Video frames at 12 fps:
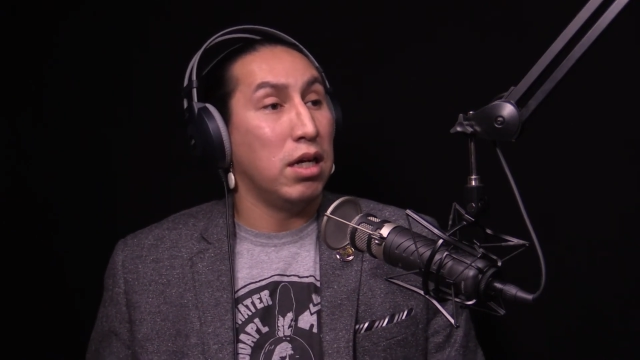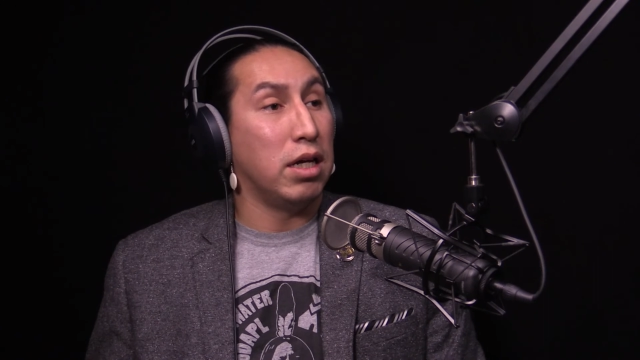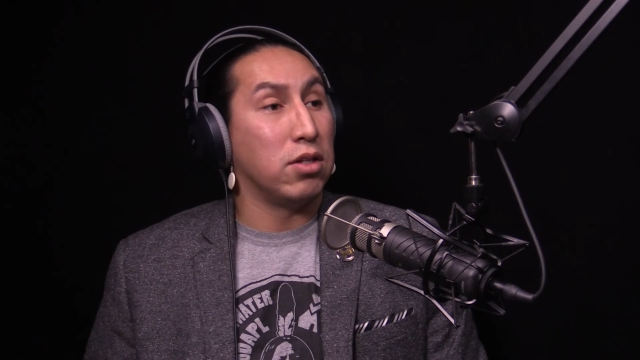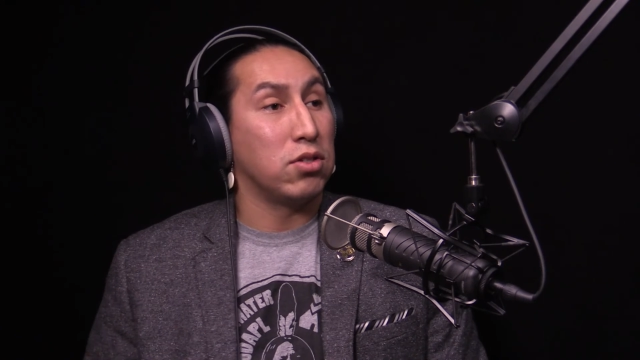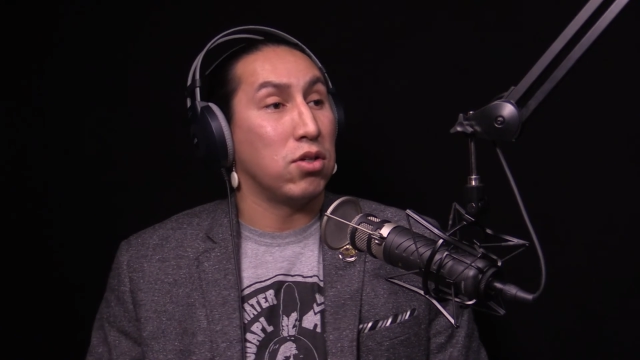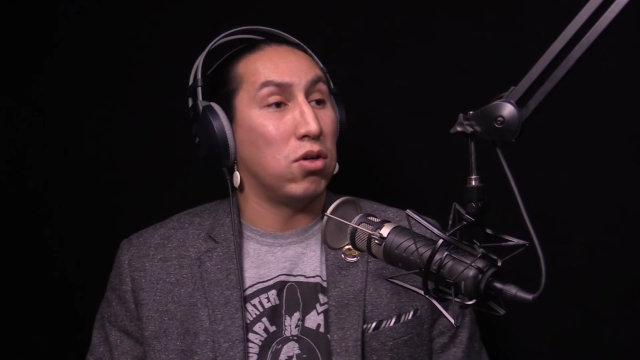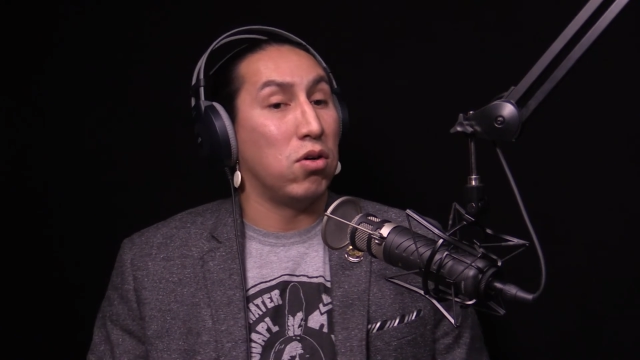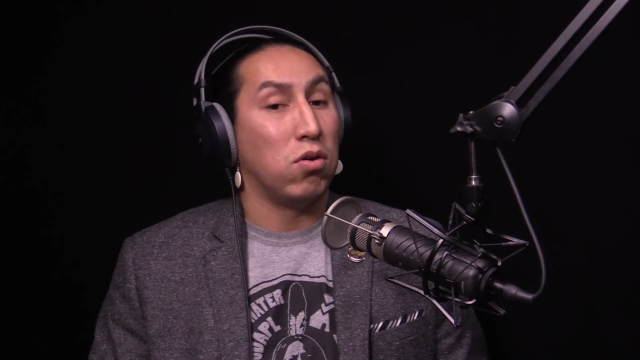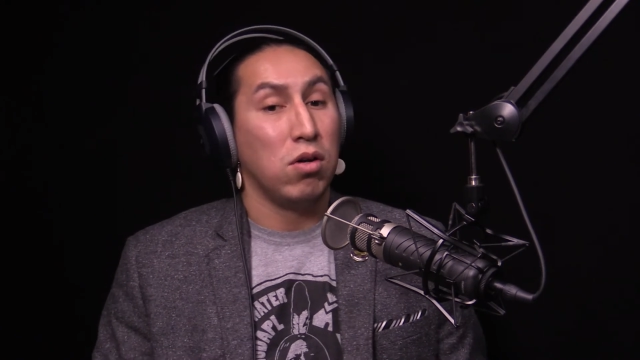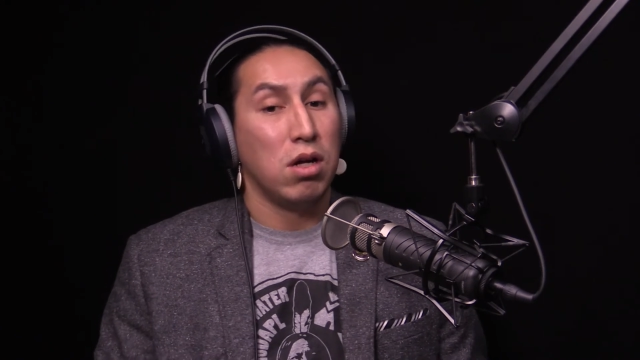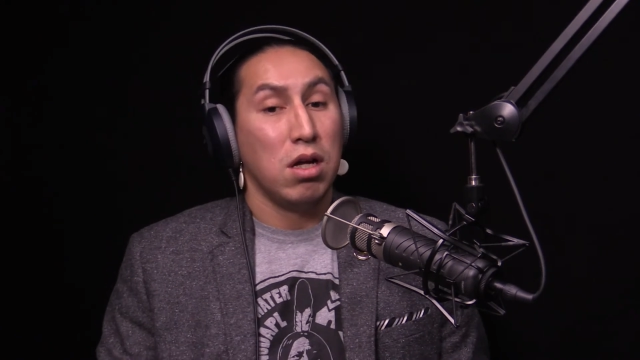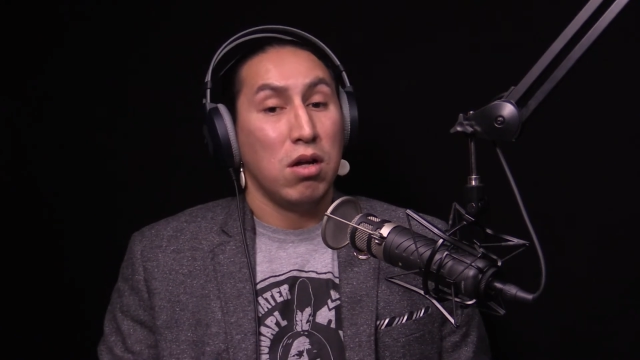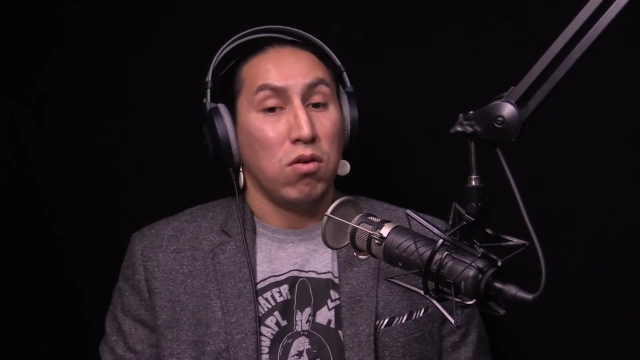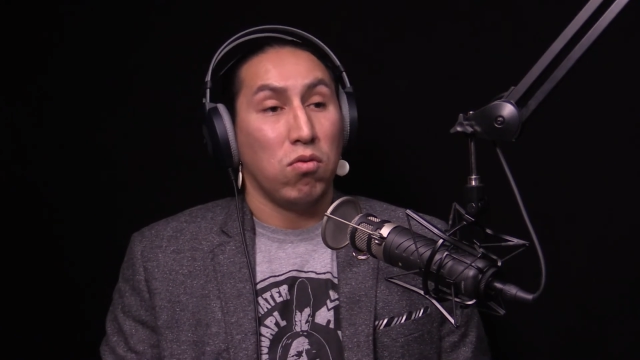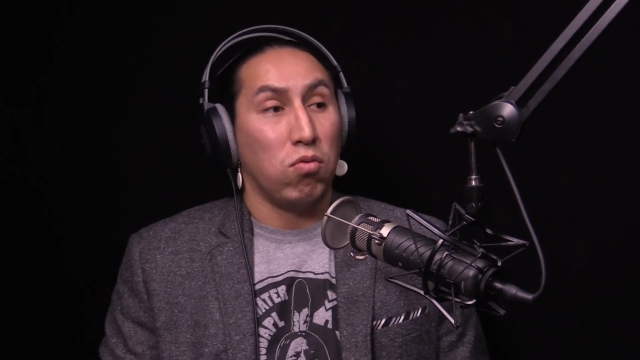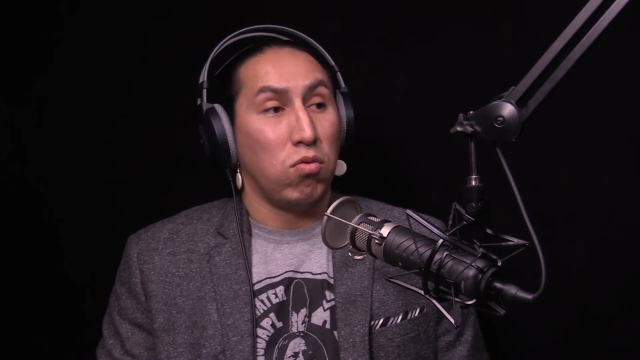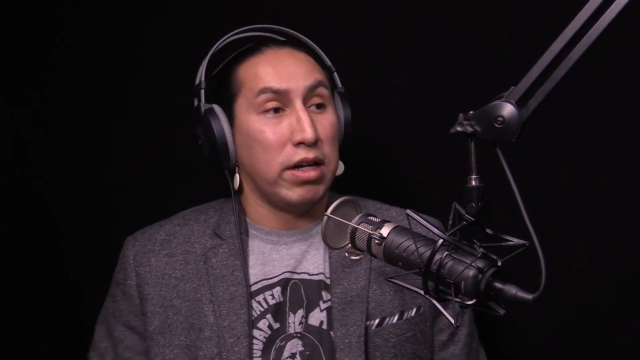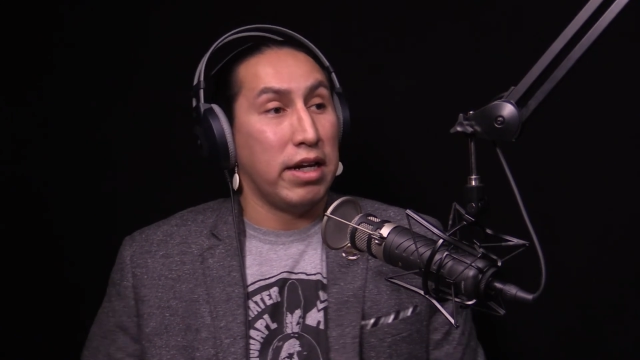And so
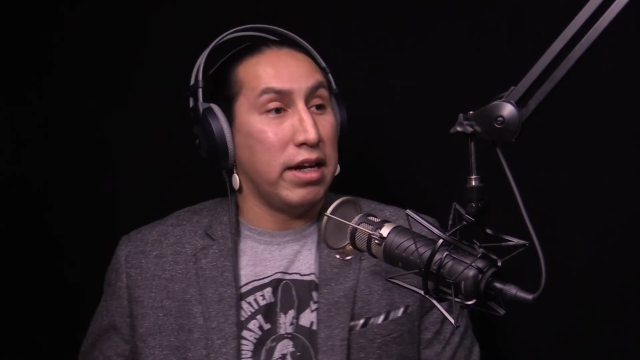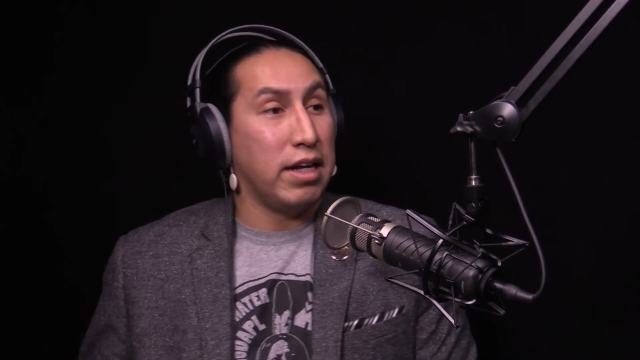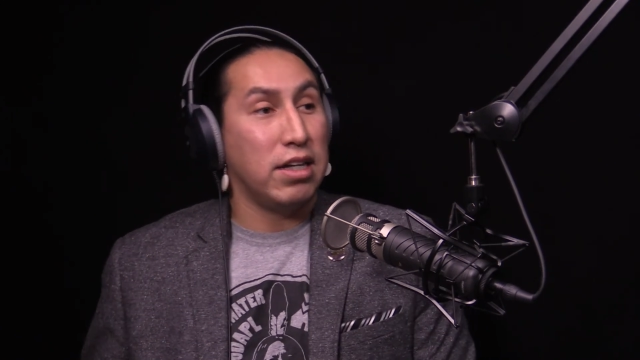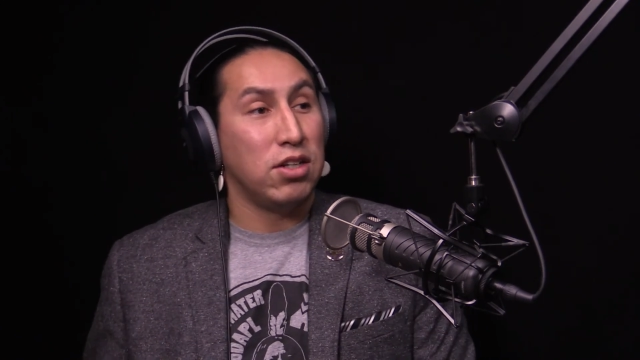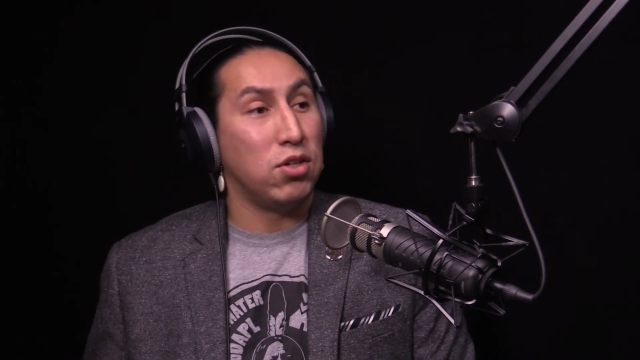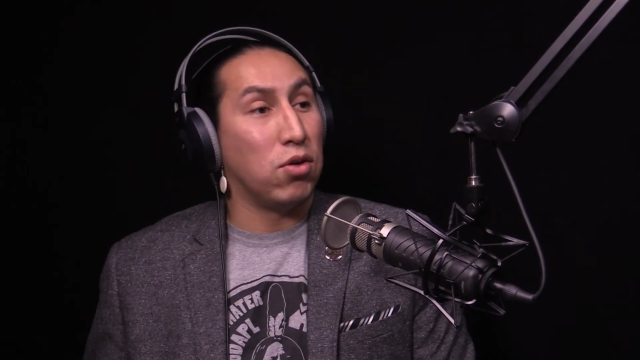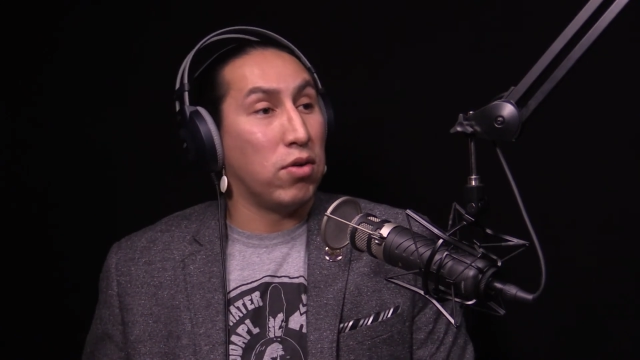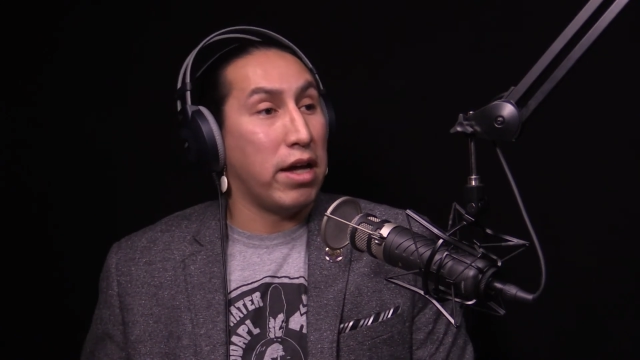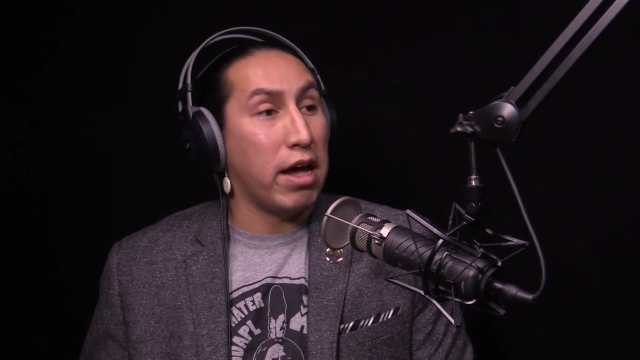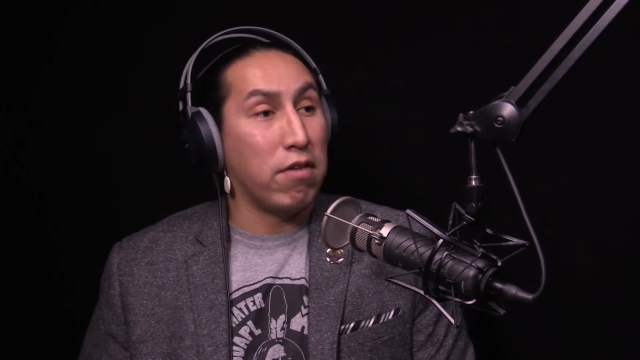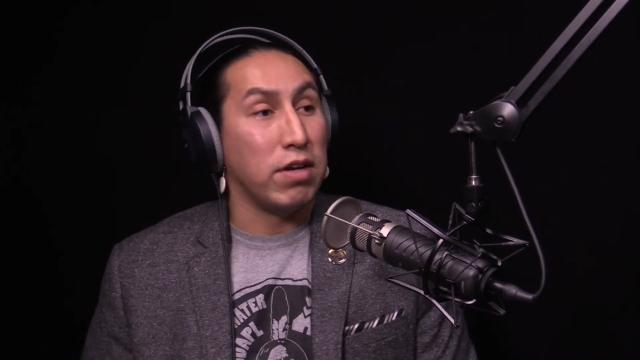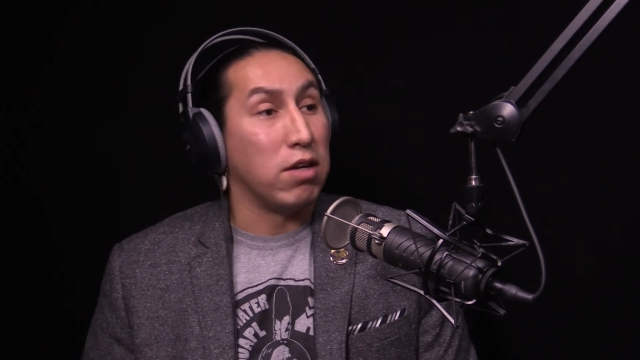we don't have